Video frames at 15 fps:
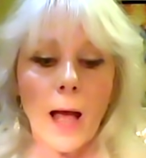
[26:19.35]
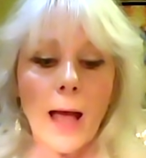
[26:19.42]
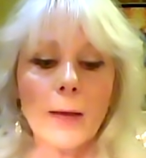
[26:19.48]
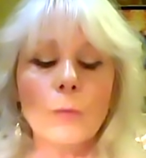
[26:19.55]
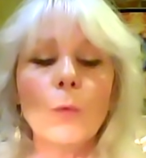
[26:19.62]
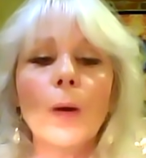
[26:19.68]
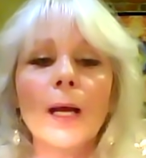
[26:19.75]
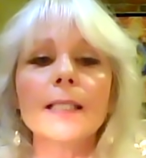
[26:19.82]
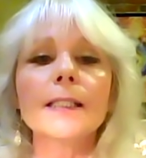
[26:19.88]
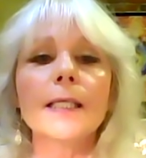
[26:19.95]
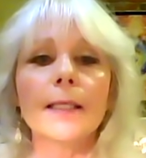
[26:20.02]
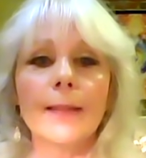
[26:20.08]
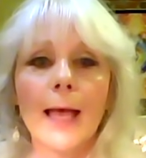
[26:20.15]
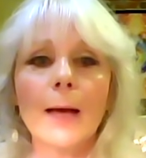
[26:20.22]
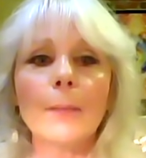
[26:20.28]
I went
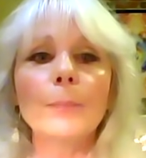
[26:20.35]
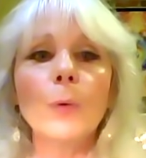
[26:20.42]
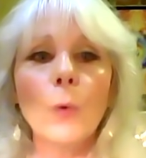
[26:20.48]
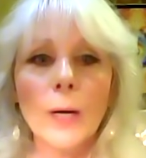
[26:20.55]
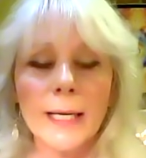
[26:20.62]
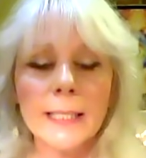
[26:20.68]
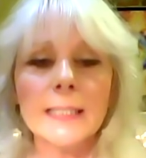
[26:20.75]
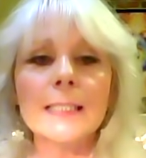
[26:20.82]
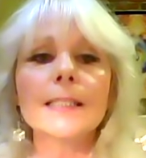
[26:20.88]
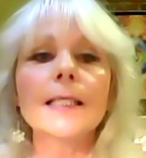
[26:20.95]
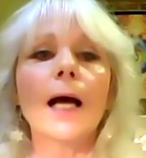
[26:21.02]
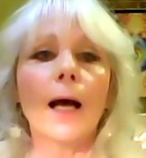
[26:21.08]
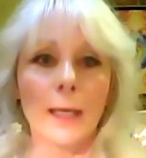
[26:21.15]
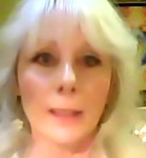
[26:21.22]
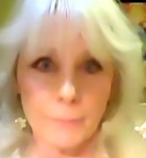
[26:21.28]
to that point in
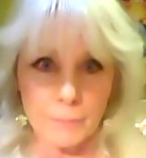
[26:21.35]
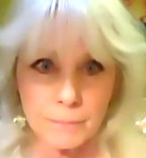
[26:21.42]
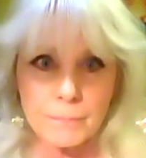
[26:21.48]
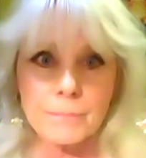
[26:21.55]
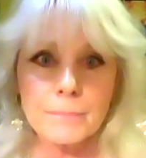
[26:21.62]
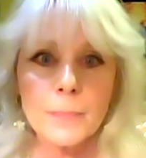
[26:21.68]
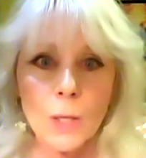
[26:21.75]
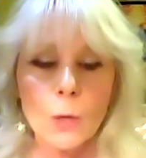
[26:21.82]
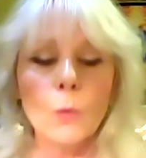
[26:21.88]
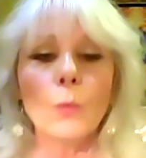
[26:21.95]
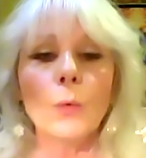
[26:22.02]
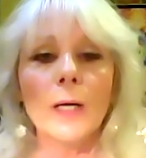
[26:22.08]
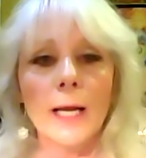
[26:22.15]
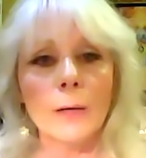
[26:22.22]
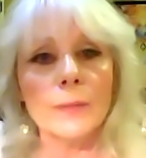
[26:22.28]
time
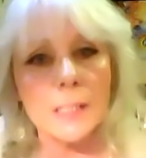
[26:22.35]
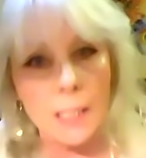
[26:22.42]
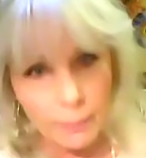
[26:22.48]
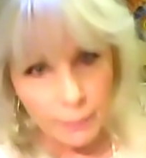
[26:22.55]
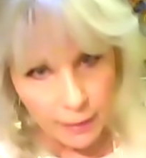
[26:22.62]
when I was coming